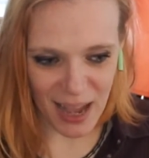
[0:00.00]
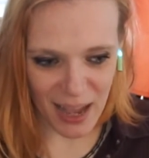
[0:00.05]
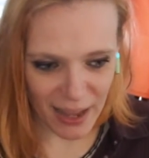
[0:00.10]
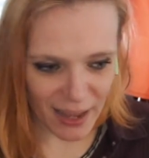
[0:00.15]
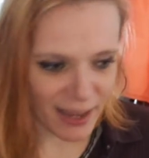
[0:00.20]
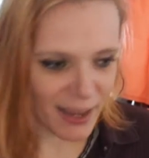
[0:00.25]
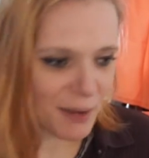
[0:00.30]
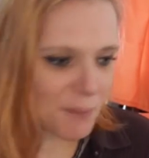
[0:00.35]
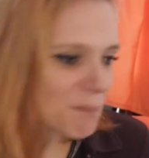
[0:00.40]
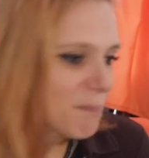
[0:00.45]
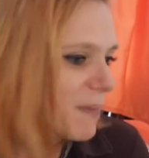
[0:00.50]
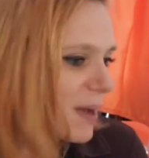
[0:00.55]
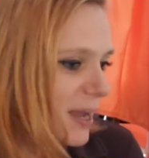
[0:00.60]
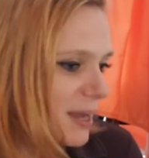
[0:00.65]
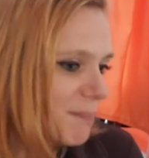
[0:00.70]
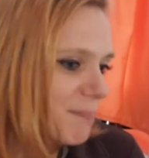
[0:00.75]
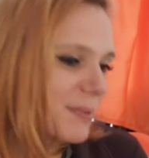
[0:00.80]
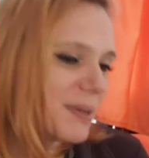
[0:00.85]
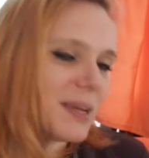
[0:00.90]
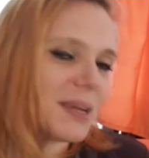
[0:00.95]
I
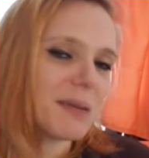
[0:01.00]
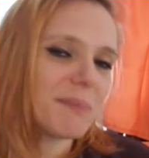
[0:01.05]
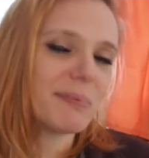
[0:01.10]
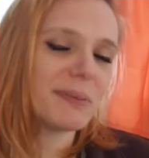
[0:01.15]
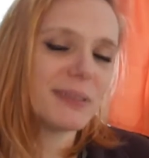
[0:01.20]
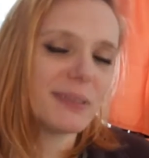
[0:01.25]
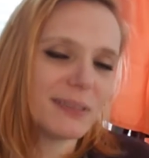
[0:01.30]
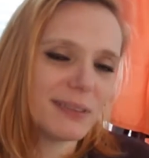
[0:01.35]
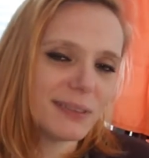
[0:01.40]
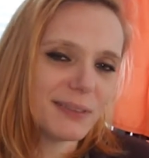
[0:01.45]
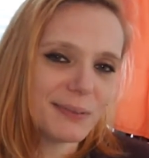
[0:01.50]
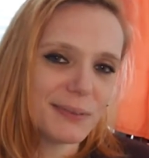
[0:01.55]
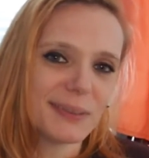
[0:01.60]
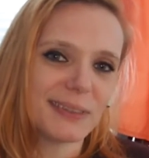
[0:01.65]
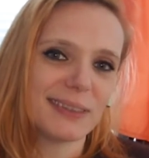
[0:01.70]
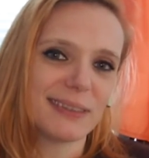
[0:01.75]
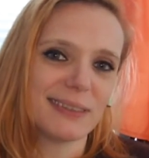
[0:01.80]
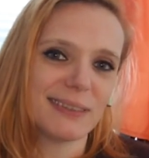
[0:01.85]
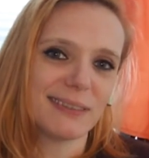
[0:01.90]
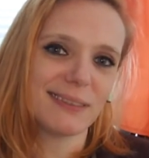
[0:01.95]
might be able to do
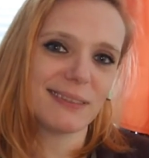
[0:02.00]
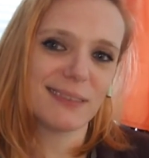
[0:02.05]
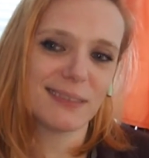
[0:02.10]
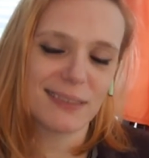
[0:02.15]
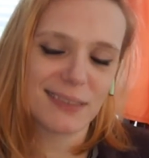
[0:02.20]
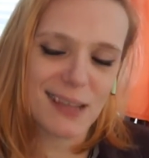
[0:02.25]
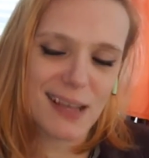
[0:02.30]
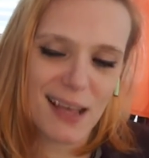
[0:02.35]
this.